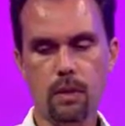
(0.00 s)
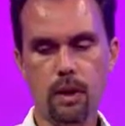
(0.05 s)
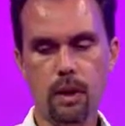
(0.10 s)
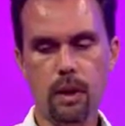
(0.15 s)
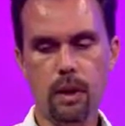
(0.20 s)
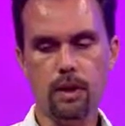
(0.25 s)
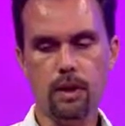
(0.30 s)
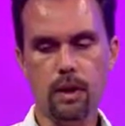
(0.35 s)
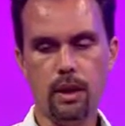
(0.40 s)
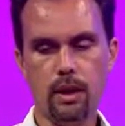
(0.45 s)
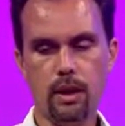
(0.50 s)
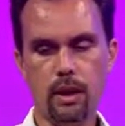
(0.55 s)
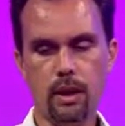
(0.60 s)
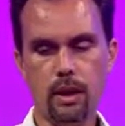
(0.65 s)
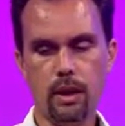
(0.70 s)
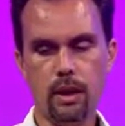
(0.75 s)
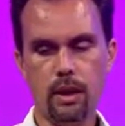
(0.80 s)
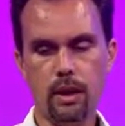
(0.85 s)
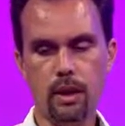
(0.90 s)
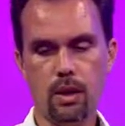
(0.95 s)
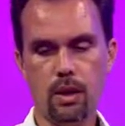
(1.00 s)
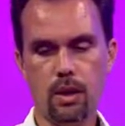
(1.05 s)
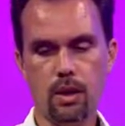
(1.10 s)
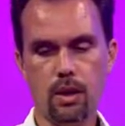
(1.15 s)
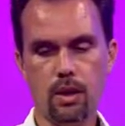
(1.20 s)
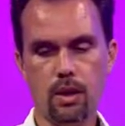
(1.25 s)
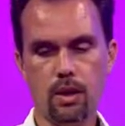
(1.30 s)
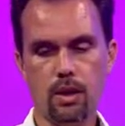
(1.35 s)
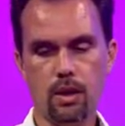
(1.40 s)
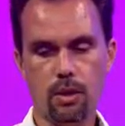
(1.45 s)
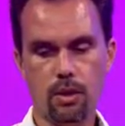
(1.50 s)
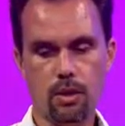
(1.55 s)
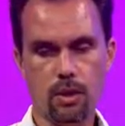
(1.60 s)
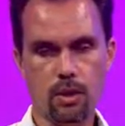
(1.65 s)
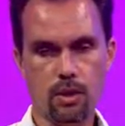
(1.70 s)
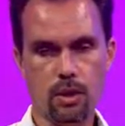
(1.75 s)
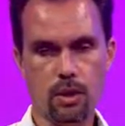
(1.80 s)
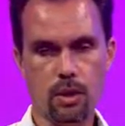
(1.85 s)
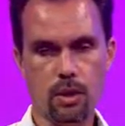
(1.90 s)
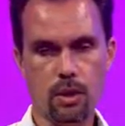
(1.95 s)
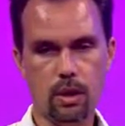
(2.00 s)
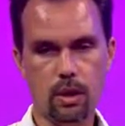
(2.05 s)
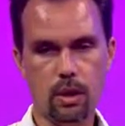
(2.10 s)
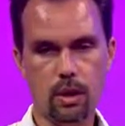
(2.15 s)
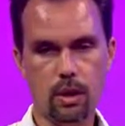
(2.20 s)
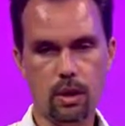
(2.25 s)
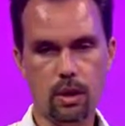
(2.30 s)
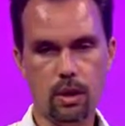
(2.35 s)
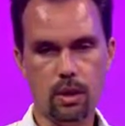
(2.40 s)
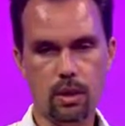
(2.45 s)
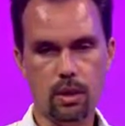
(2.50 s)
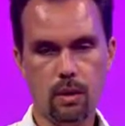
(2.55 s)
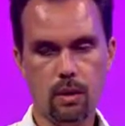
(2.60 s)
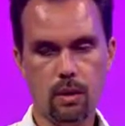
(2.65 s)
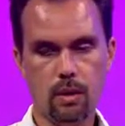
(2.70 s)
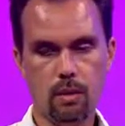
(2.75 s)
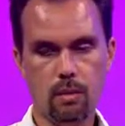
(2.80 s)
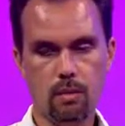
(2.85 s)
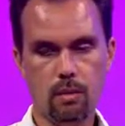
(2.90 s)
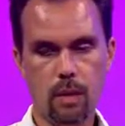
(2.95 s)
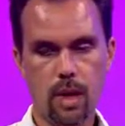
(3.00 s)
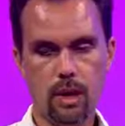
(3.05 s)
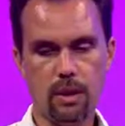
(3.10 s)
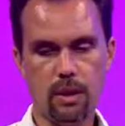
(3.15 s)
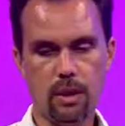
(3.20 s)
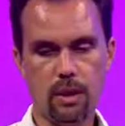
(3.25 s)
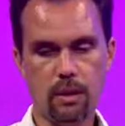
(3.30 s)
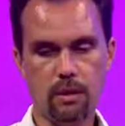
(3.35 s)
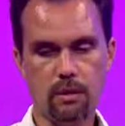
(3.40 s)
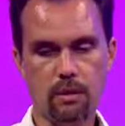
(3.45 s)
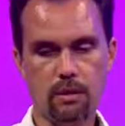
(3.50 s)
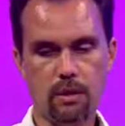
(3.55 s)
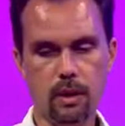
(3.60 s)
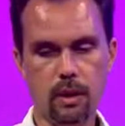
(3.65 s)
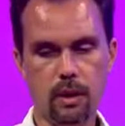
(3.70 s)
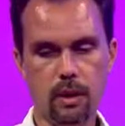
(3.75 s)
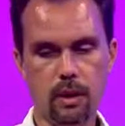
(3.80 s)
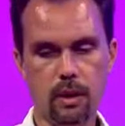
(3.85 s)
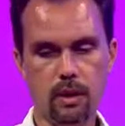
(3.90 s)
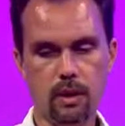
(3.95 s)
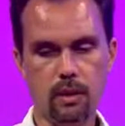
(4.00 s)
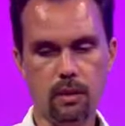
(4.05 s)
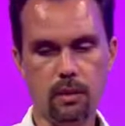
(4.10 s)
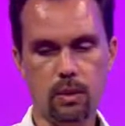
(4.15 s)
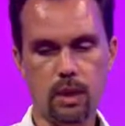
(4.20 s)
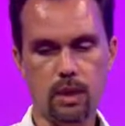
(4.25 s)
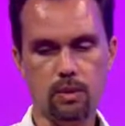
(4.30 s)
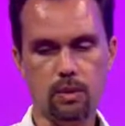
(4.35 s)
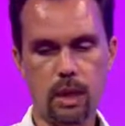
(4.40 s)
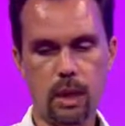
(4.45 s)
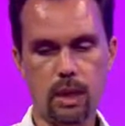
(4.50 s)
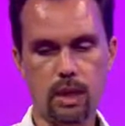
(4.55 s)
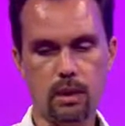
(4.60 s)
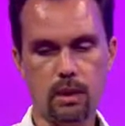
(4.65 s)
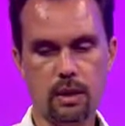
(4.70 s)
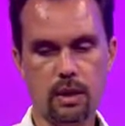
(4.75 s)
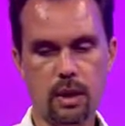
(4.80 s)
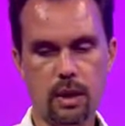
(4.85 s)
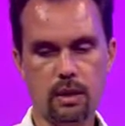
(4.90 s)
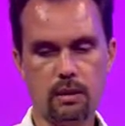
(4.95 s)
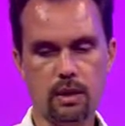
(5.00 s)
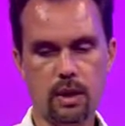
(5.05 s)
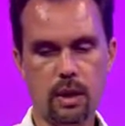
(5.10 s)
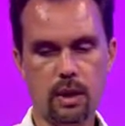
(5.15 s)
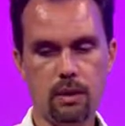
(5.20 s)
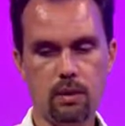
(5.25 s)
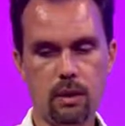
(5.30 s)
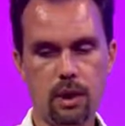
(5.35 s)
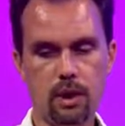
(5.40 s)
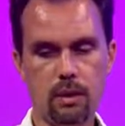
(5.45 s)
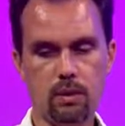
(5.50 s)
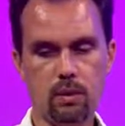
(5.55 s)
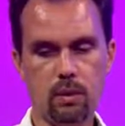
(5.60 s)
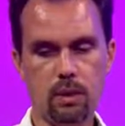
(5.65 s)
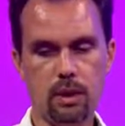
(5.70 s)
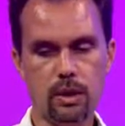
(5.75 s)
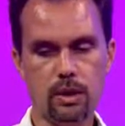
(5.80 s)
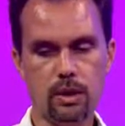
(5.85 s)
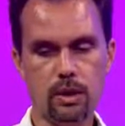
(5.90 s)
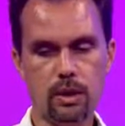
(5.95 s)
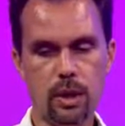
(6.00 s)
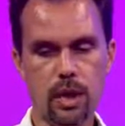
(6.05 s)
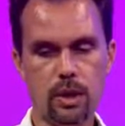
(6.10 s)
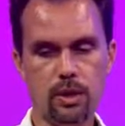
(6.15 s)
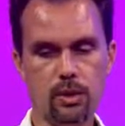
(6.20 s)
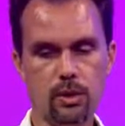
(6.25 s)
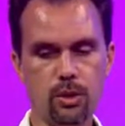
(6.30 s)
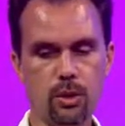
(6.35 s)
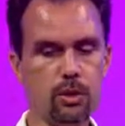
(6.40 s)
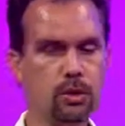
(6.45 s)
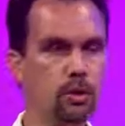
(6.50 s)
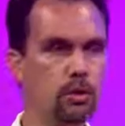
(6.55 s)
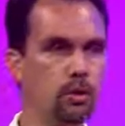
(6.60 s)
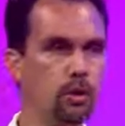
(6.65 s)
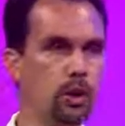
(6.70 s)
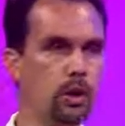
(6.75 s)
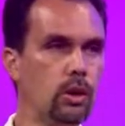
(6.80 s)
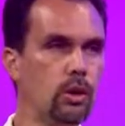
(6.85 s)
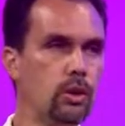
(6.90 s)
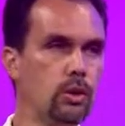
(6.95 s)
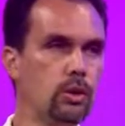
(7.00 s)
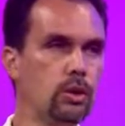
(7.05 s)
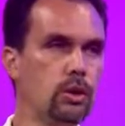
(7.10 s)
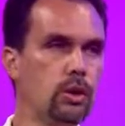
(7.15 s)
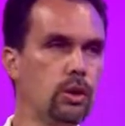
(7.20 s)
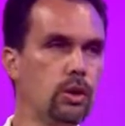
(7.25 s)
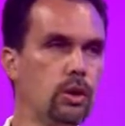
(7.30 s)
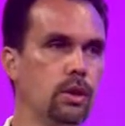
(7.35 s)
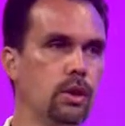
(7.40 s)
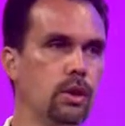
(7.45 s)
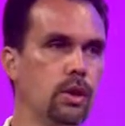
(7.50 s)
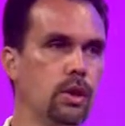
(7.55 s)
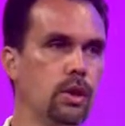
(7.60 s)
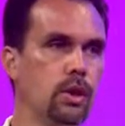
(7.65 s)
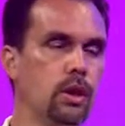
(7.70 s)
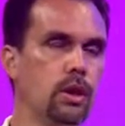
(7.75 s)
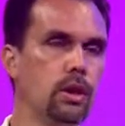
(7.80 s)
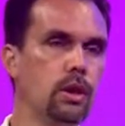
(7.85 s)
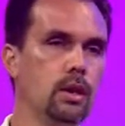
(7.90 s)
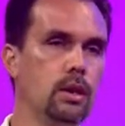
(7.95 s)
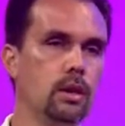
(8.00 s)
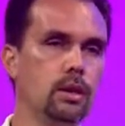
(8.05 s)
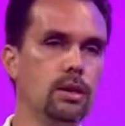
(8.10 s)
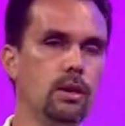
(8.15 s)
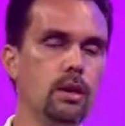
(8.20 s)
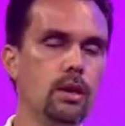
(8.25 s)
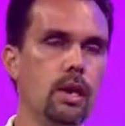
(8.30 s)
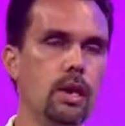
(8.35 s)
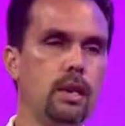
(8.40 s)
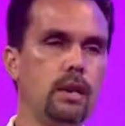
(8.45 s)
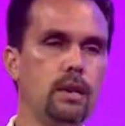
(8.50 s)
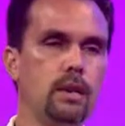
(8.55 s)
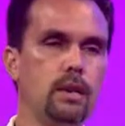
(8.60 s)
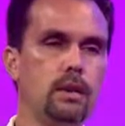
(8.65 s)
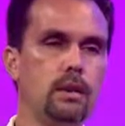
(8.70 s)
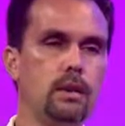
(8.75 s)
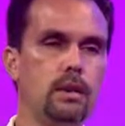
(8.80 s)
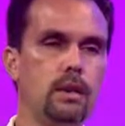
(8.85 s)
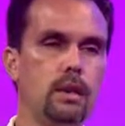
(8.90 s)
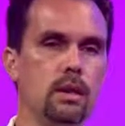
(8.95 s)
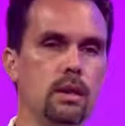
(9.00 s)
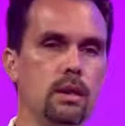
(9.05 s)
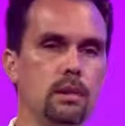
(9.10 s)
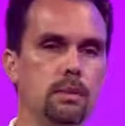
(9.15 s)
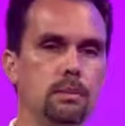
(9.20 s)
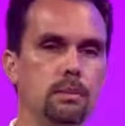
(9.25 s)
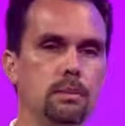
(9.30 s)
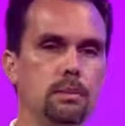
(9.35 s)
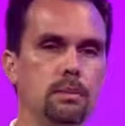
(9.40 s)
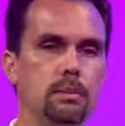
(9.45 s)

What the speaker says: then the third method of responding to native tenant rights was non-judicial foreclosure. So that is a